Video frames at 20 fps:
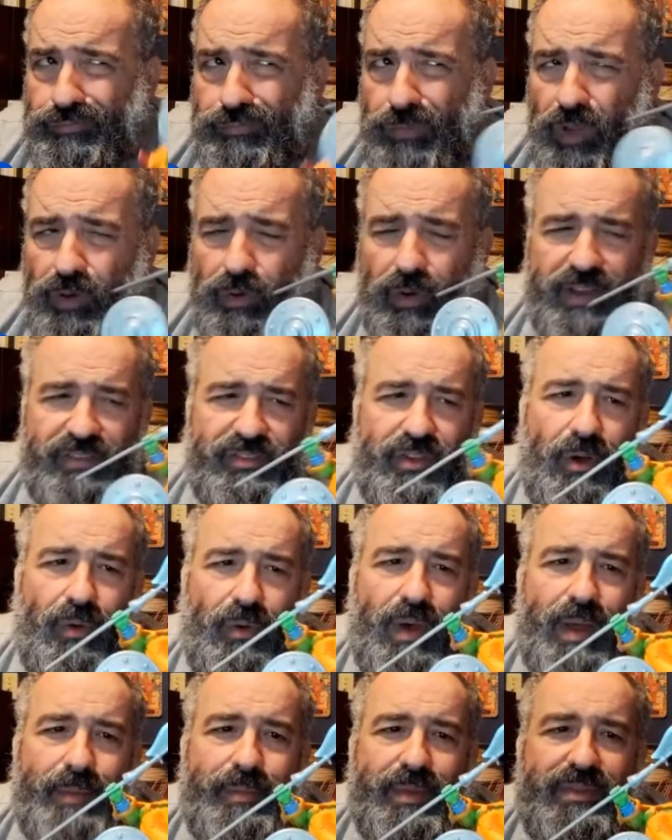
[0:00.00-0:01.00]
Grayskull
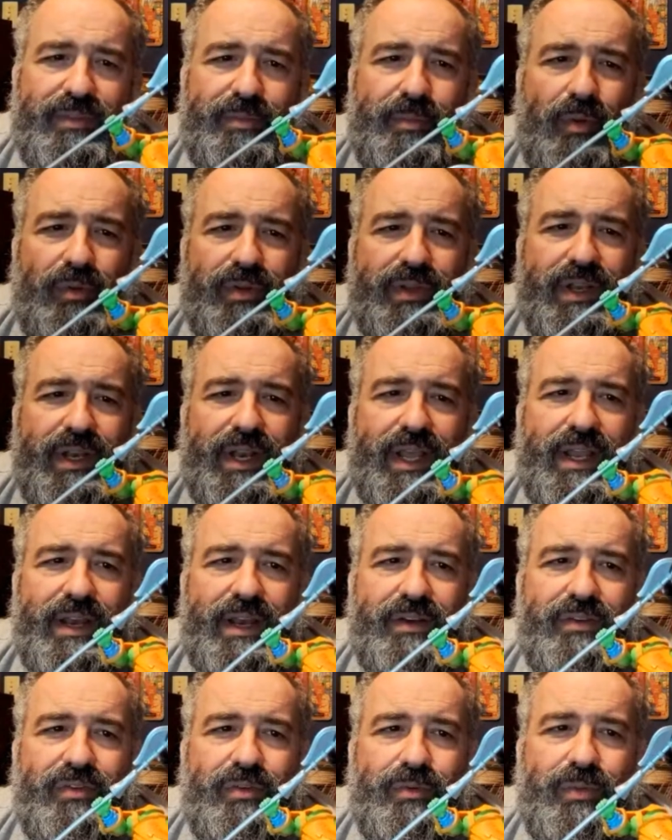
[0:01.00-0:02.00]
weapons molded
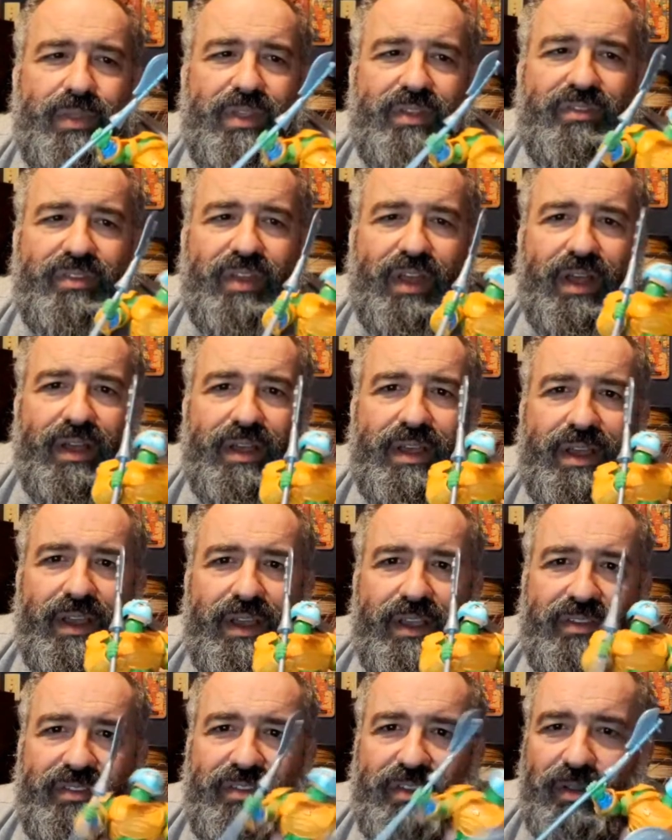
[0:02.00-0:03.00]
into this
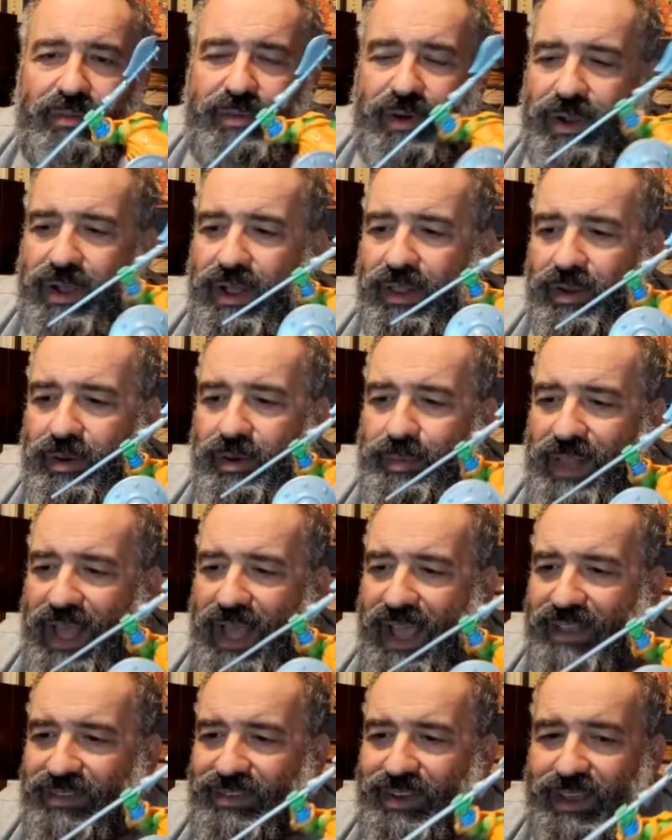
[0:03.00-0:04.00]
silver color
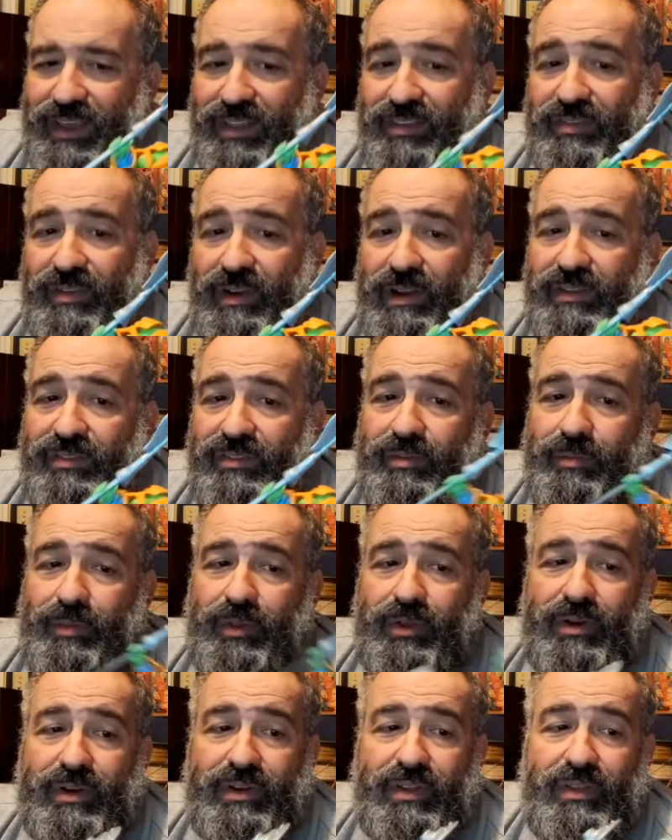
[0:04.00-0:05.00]
plastic. It's very
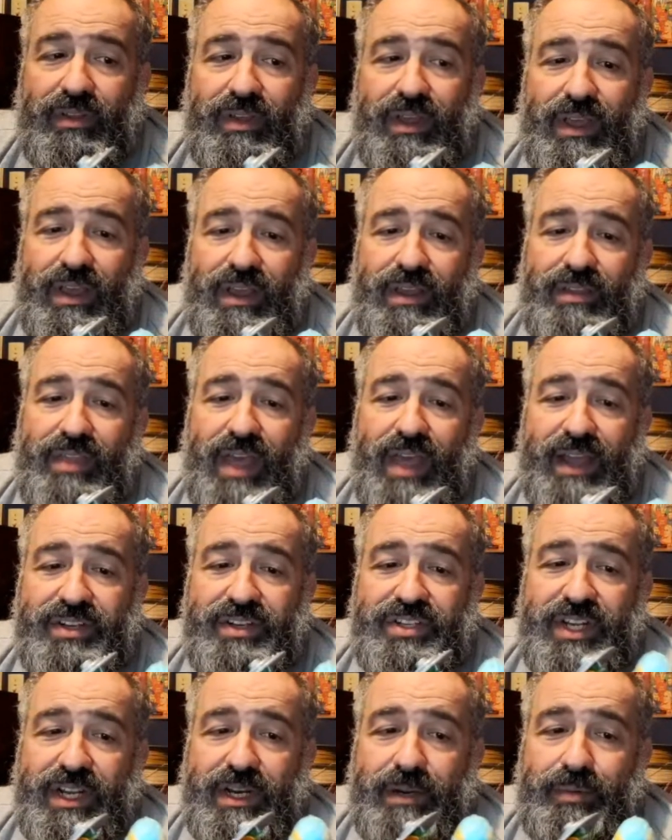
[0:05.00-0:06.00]
similar to that
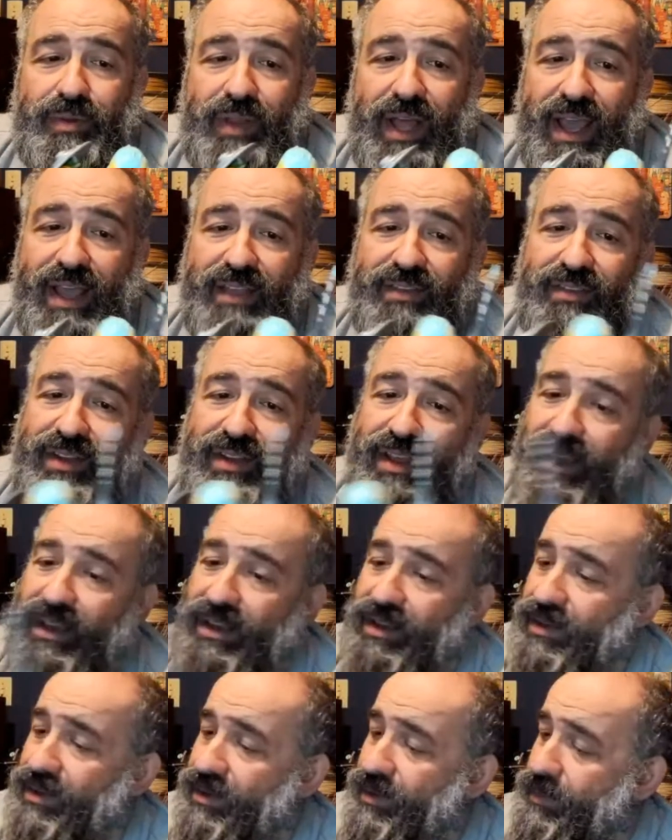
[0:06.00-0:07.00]
shade of plastic,
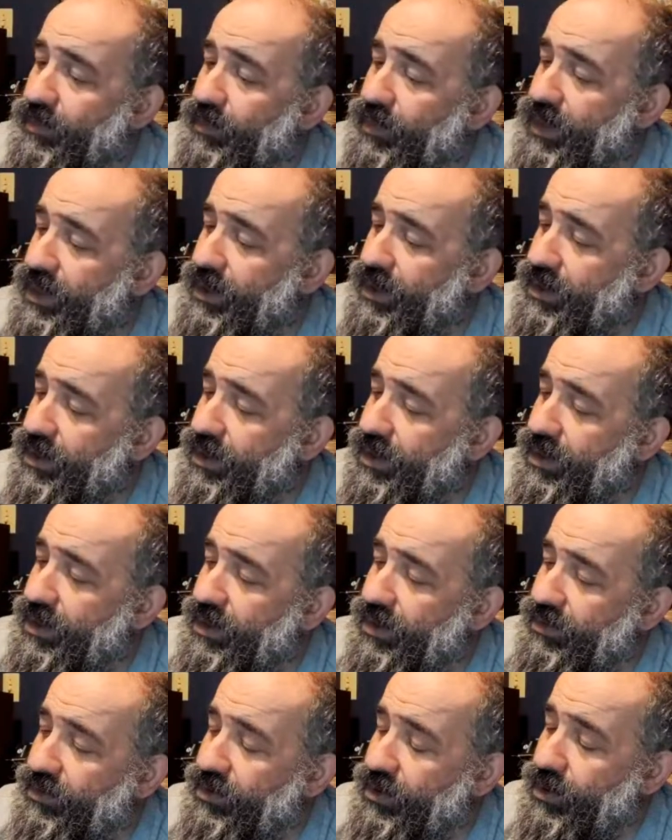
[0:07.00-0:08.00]

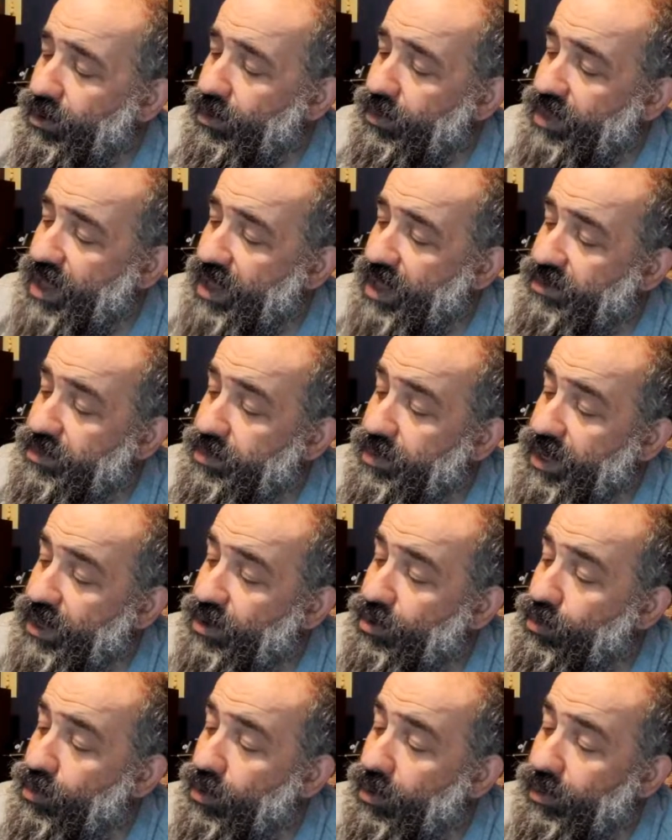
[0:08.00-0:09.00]
so that's pretty
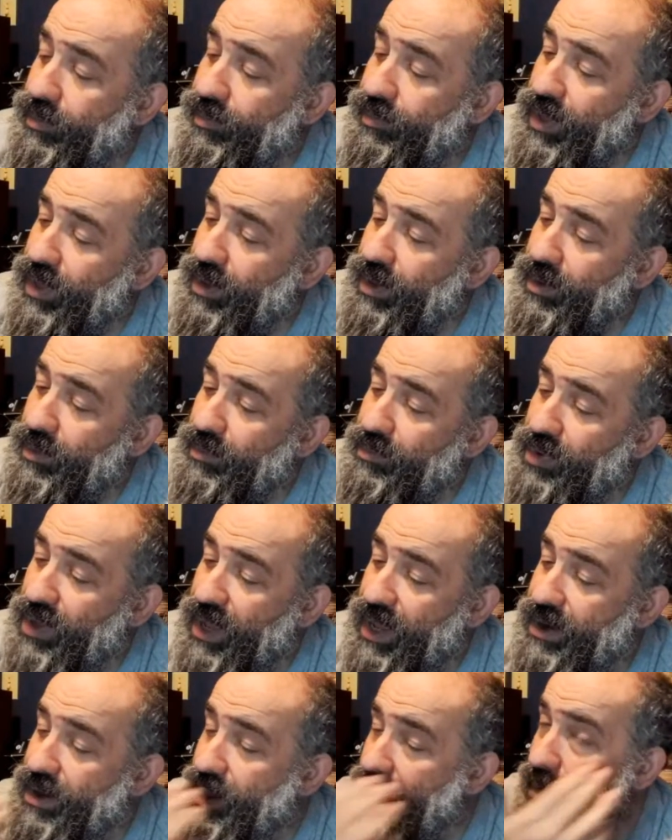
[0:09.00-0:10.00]
cool.
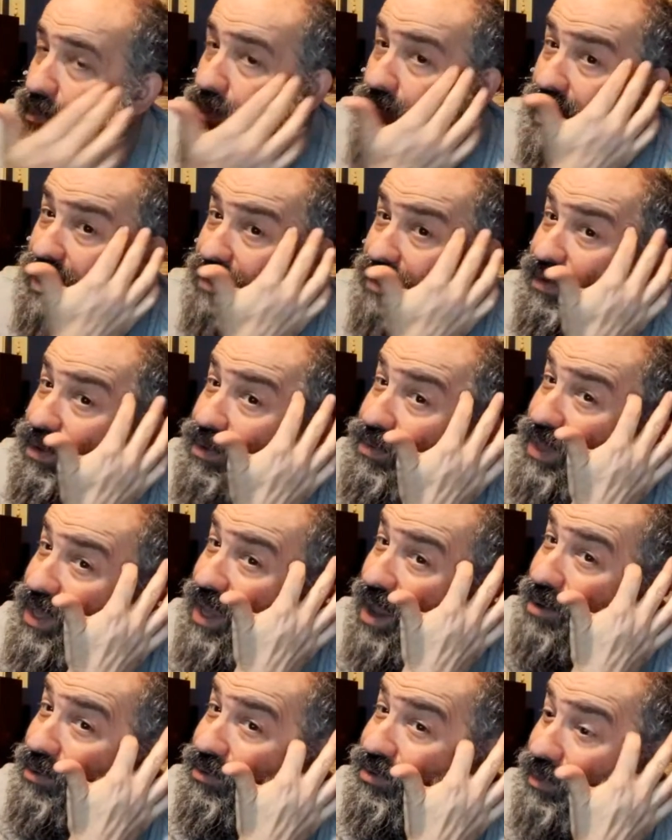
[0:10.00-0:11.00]
But man, if you think
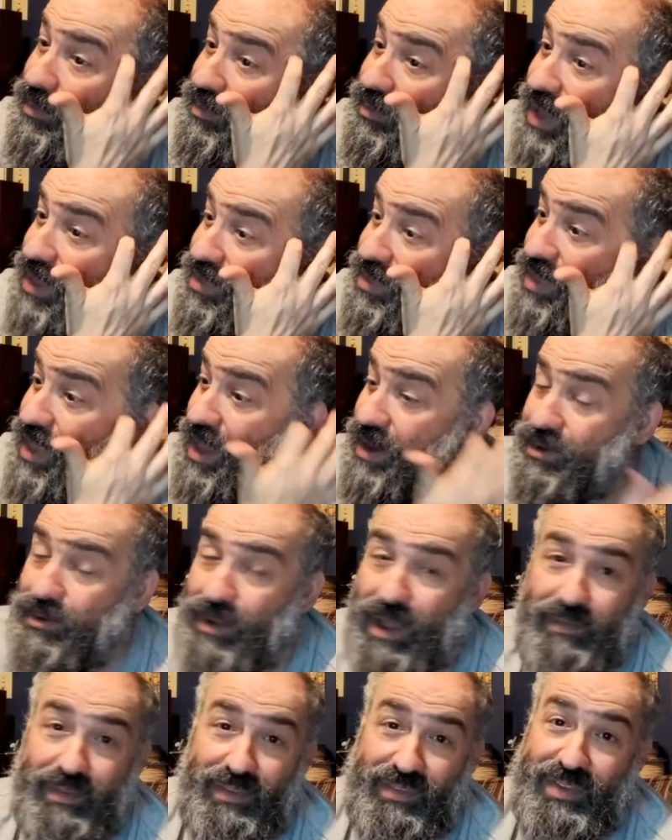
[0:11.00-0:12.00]
I was upset then, you
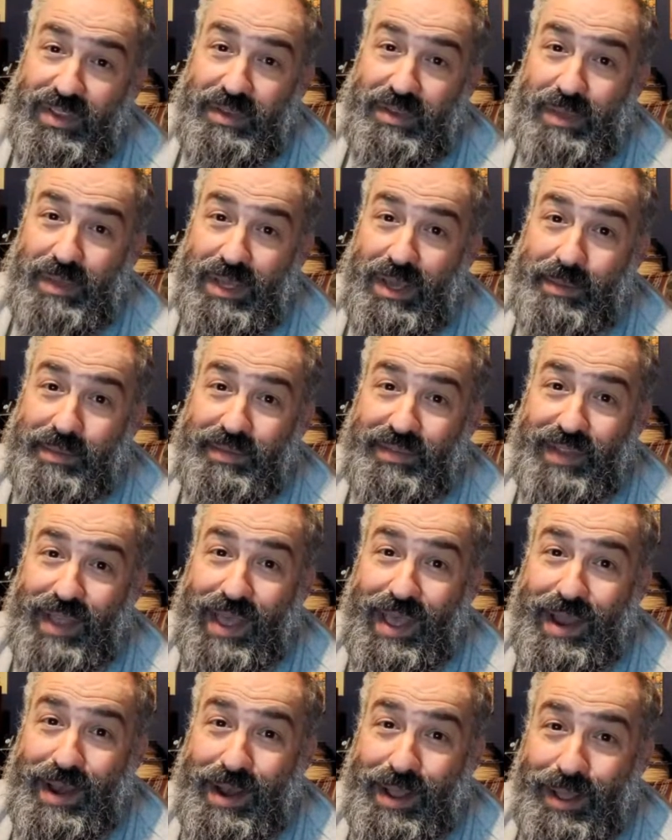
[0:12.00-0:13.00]
haven't seen me
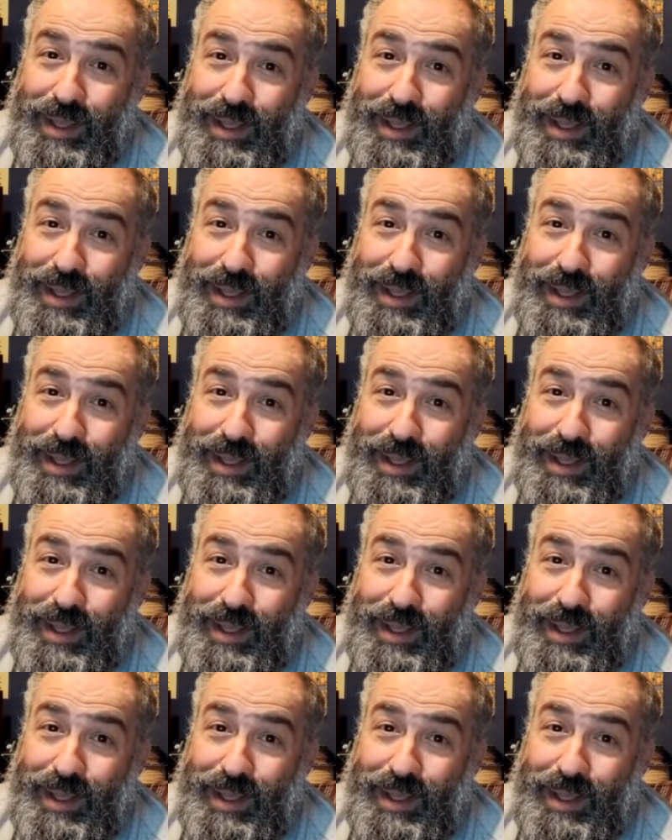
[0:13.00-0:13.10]
upset.